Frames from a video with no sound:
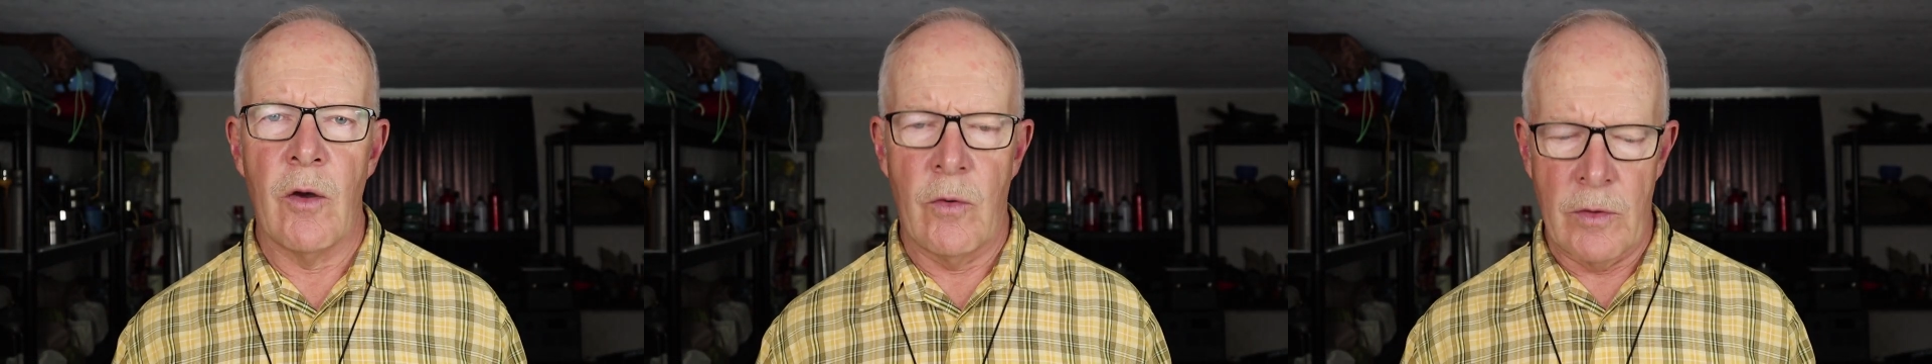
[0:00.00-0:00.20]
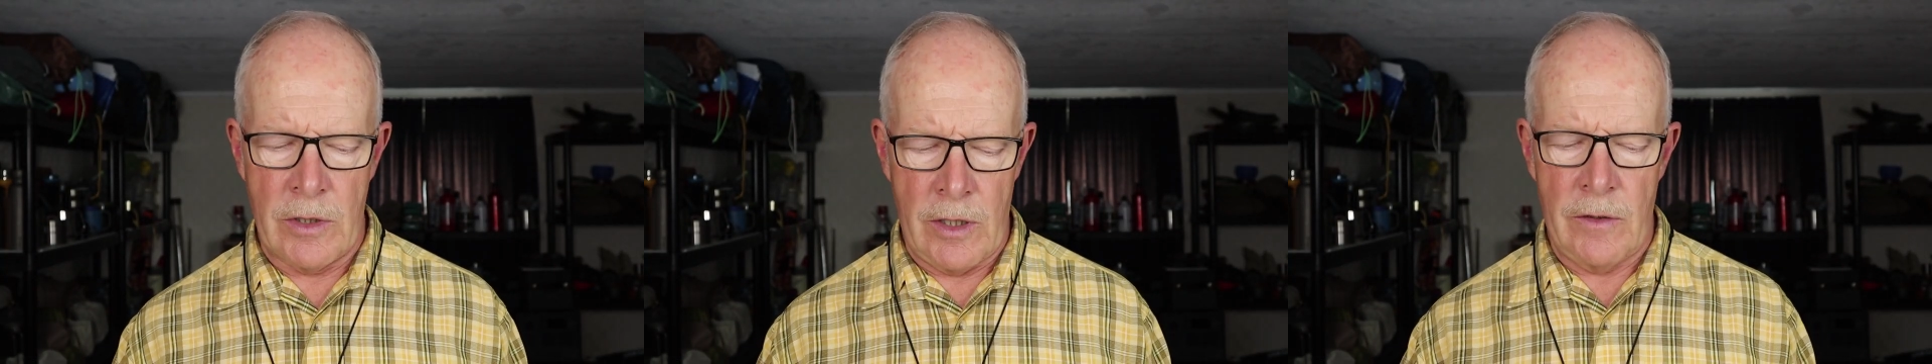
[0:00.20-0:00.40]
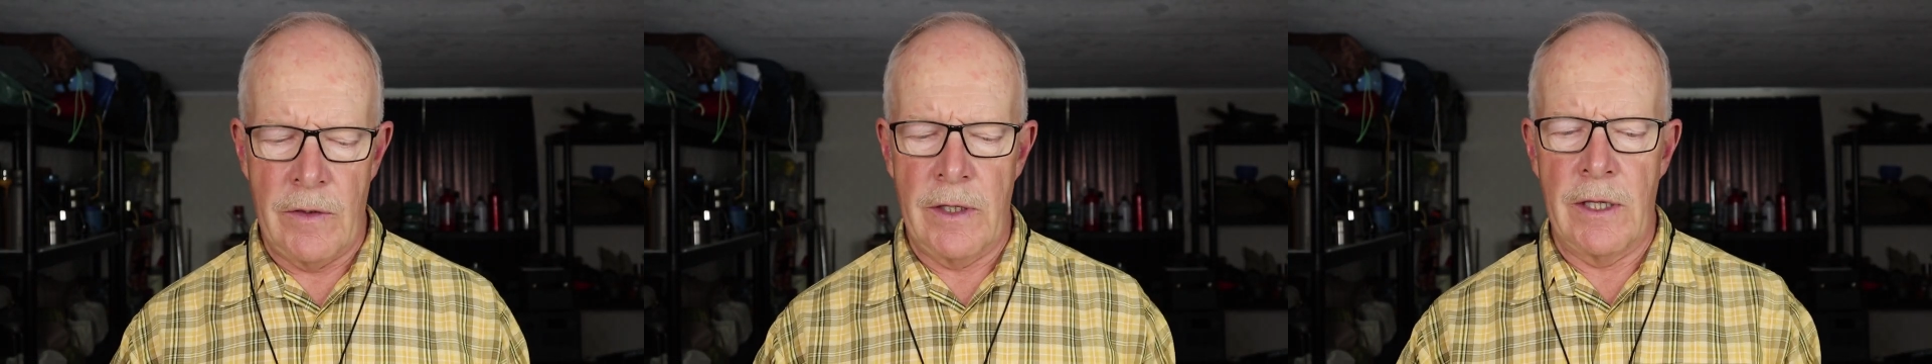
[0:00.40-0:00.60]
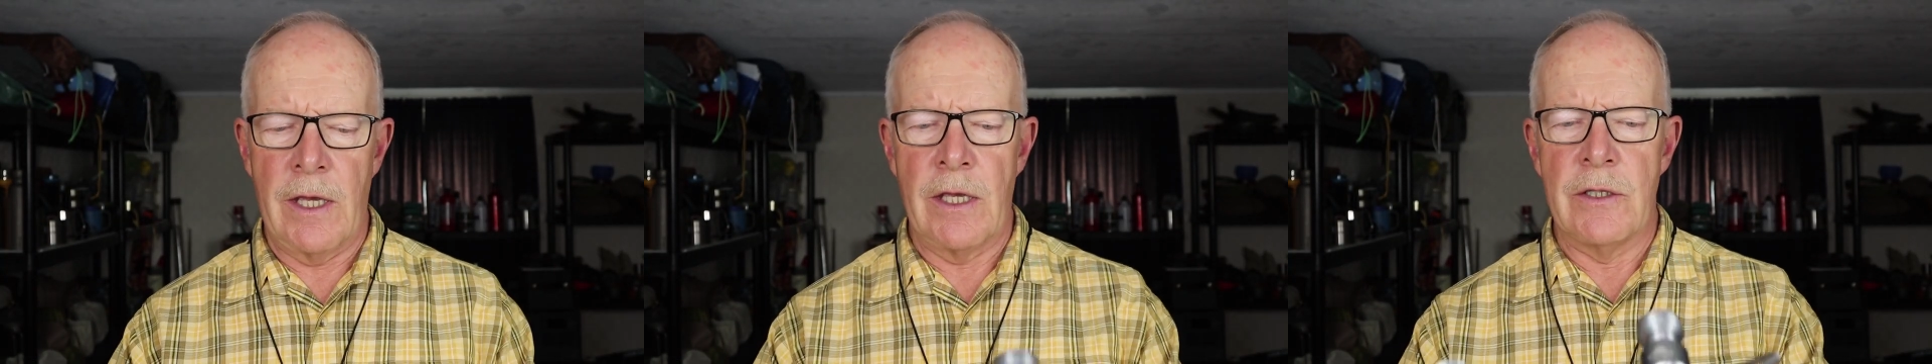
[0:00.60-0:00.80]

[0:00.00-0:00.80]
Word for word: out the